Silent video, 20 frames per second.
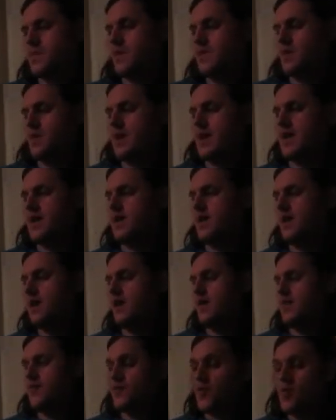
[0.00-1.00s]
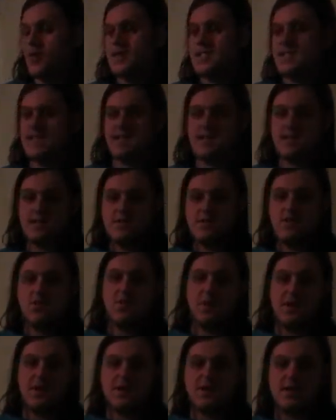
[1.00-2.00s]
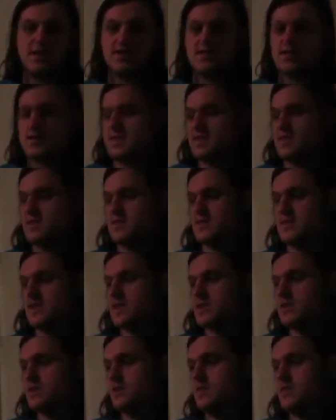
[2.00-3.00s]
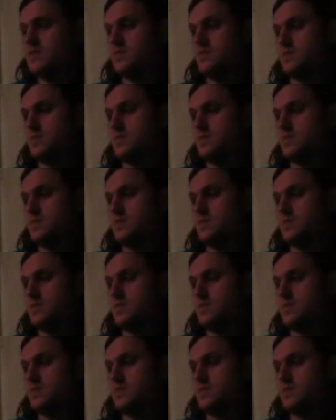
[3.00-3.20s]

Right? 14, 2 paradiddles and then the 6, so